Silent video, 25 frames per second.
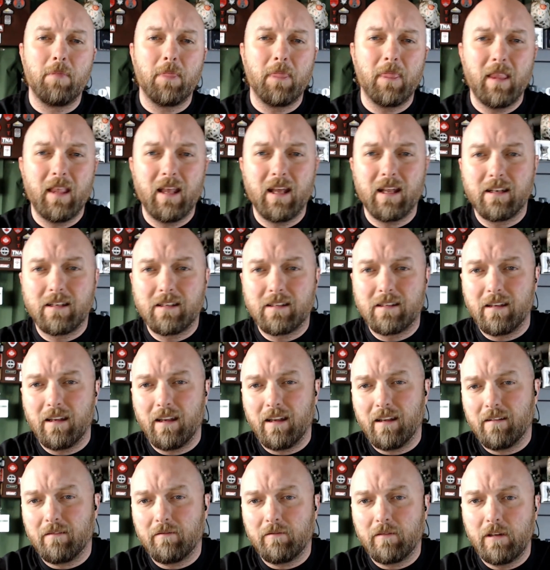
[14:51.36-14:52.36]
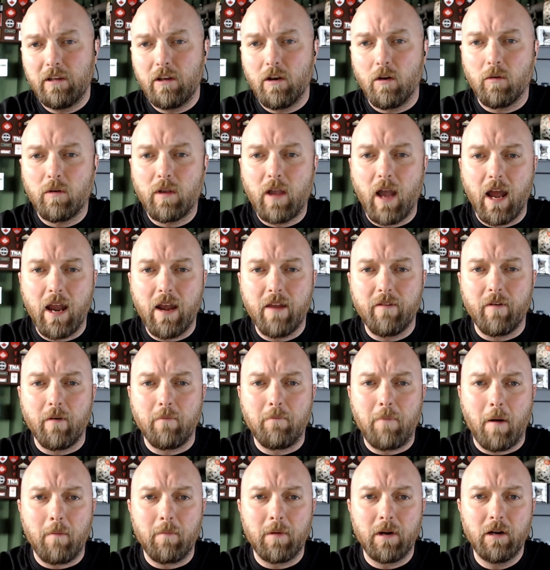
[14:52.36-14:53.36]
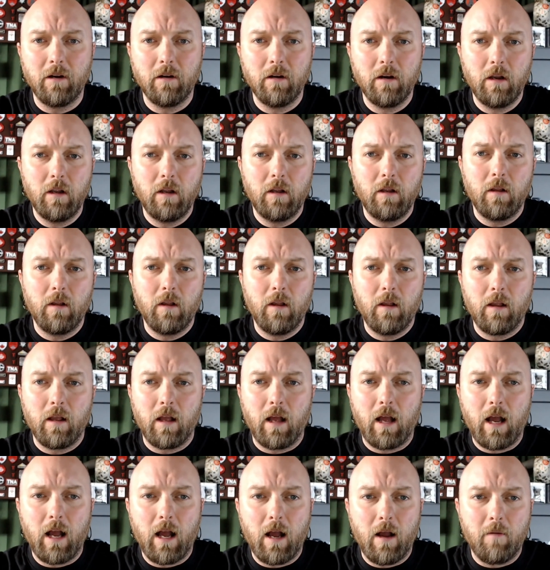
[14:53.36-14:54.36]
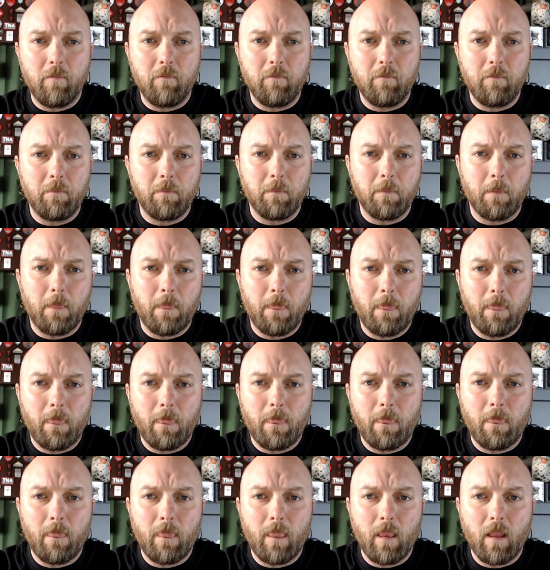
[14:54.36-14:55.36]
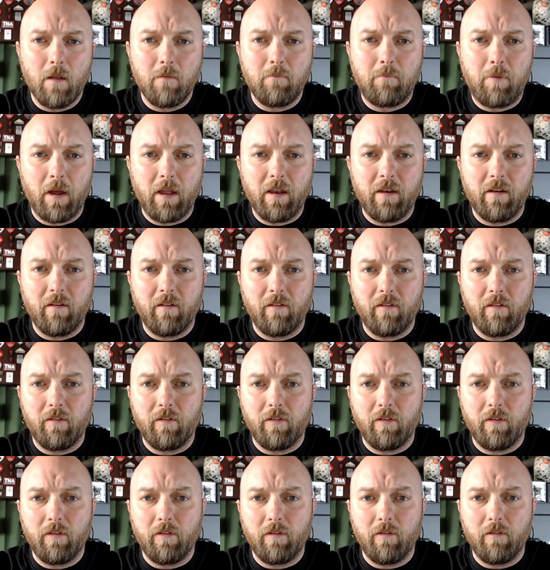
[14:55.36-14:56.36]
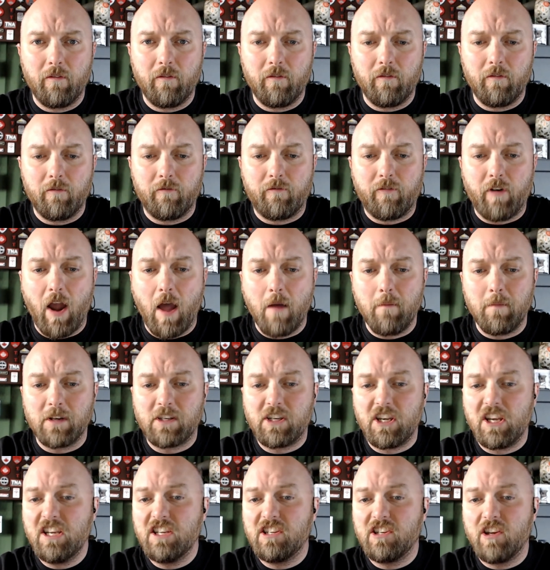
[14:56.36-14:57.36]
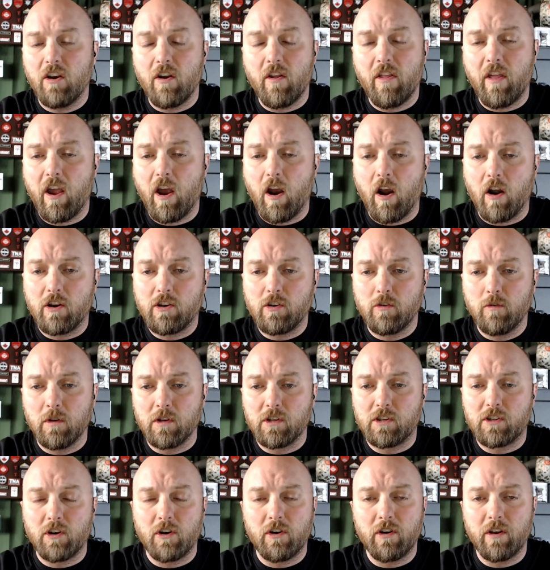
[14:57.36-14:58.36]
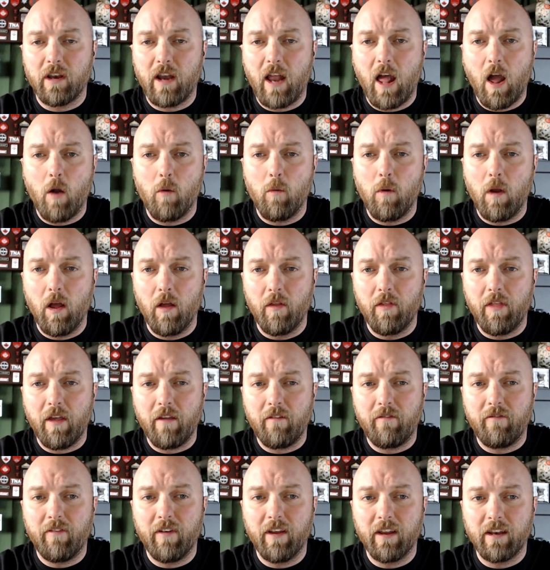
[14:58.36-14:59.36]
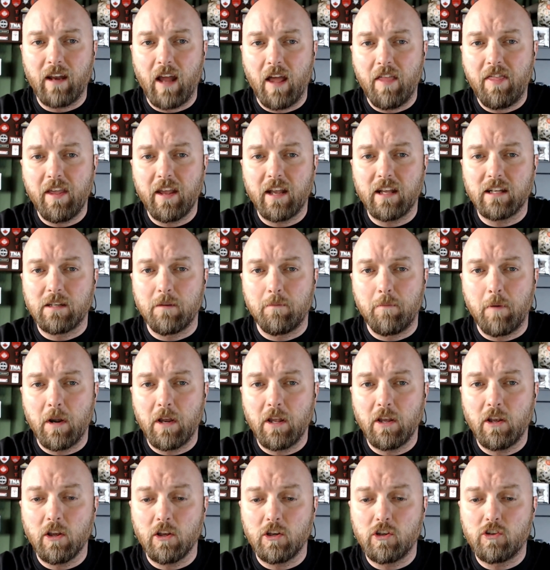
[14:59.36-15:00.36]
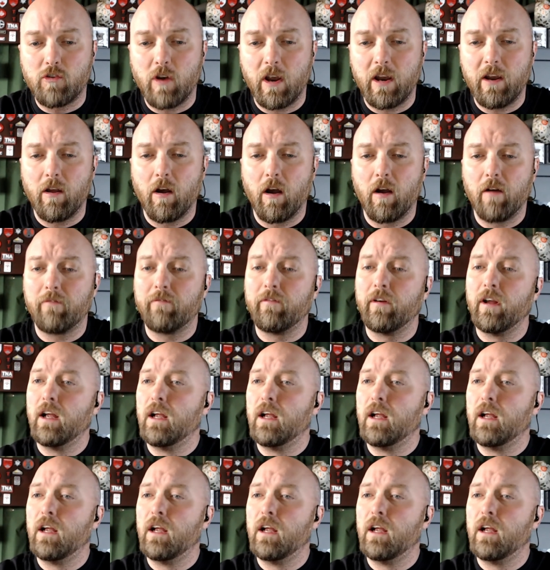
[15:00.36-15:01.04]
It's kind of a bummer. But for how much easier they are to insert and how well they fit, I think it's a pretty good trade-off.